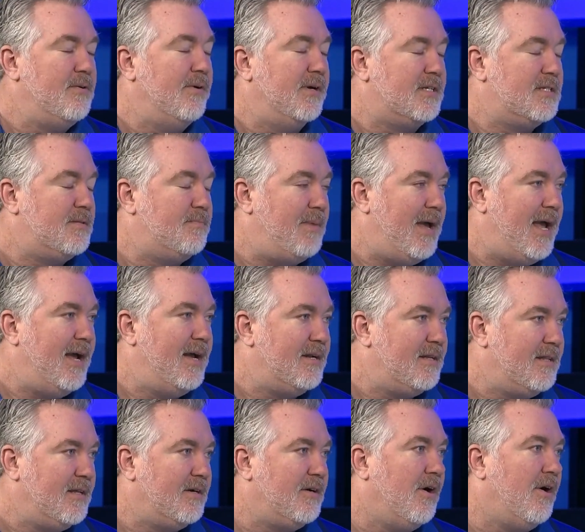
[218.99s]
to expand
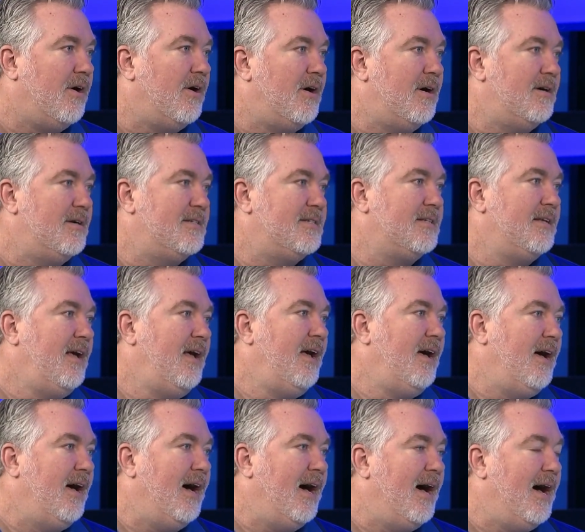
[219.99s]
the cards
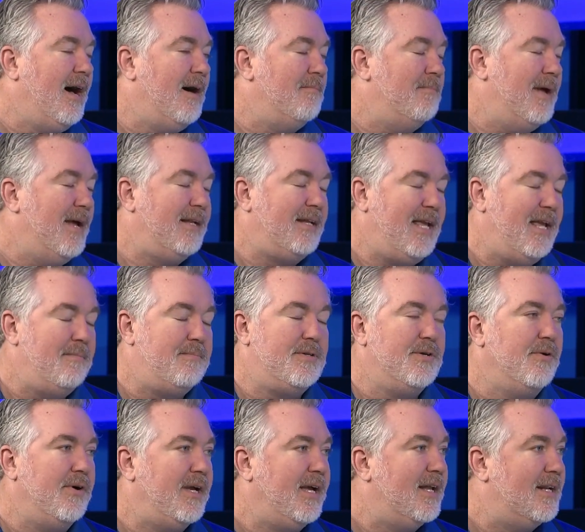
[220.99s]
um, and keep
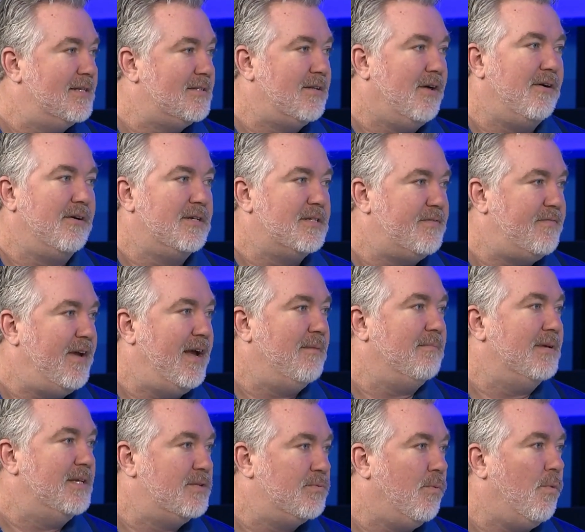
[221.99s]
doing it as long as
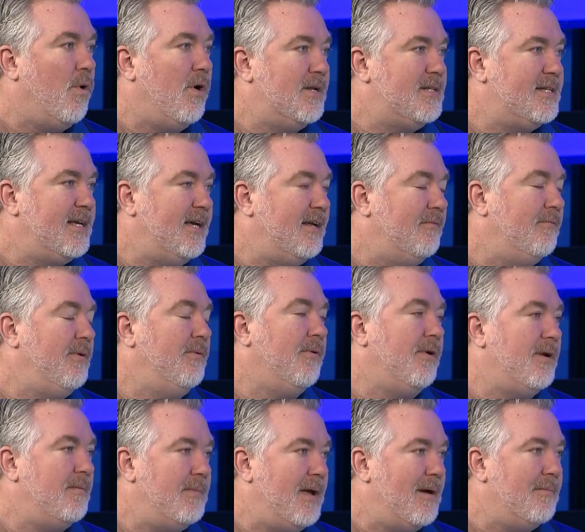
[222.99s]
families want it. We
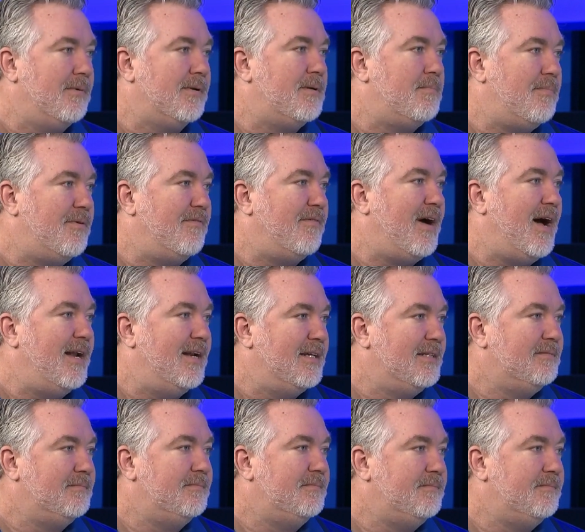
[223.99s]
want to be able to provide it.